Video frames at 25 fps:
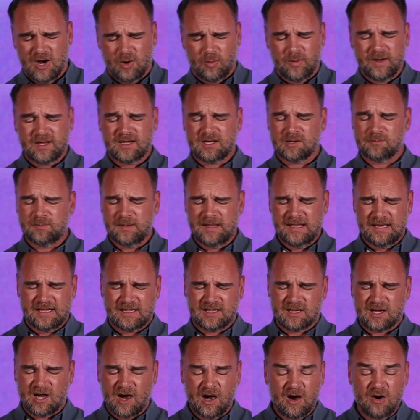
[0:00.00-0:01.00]
We could be
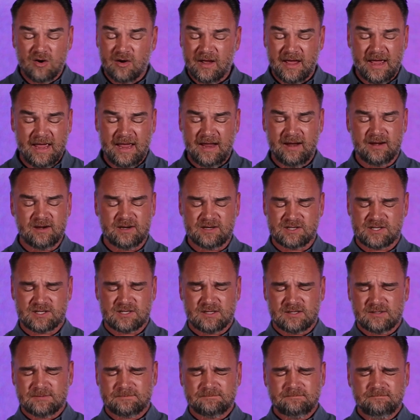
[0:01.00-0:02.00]

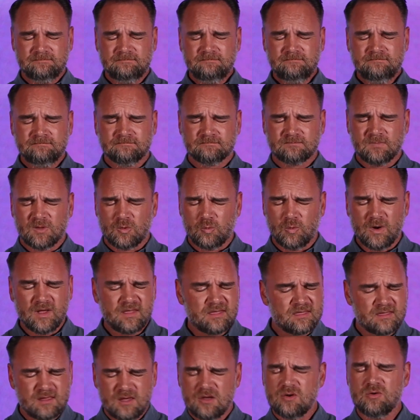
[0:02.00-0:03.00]
co-heirs
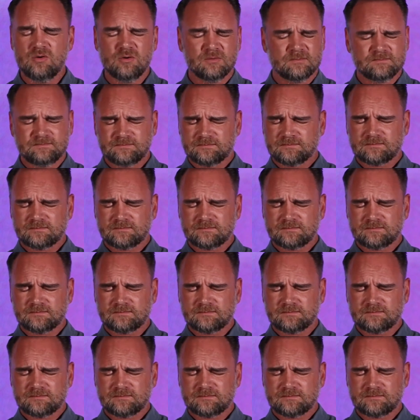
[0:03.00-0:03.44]
with you.